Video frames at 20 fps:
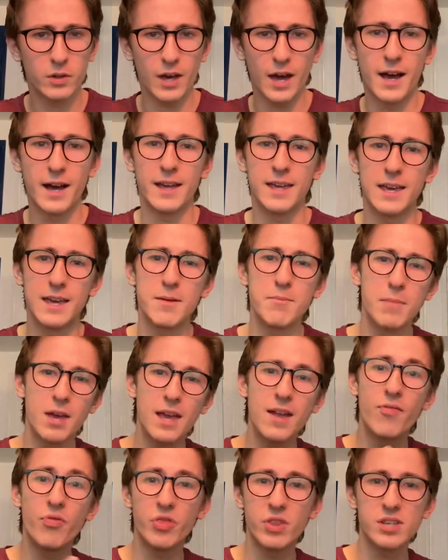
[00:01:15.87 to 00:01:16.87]
at him
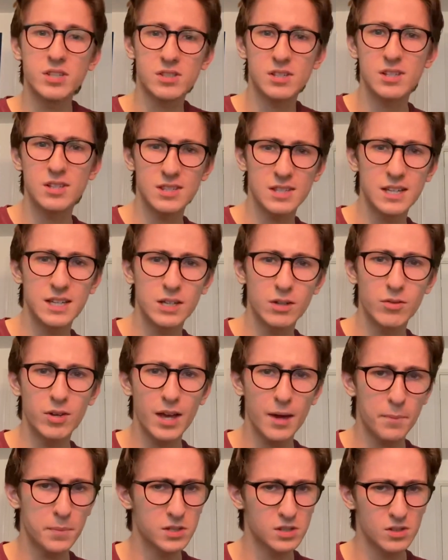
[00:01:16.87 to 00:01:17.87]
in this Centenary
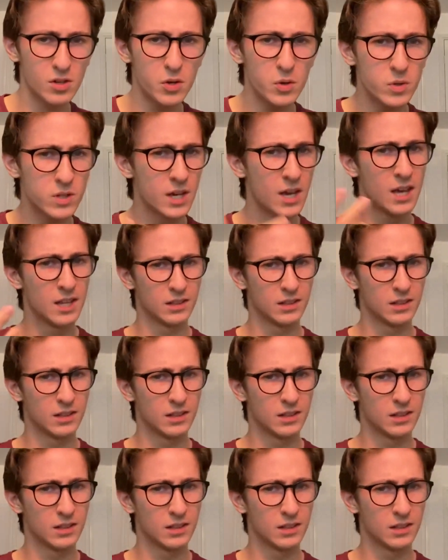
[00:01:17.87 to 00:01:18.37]
episode.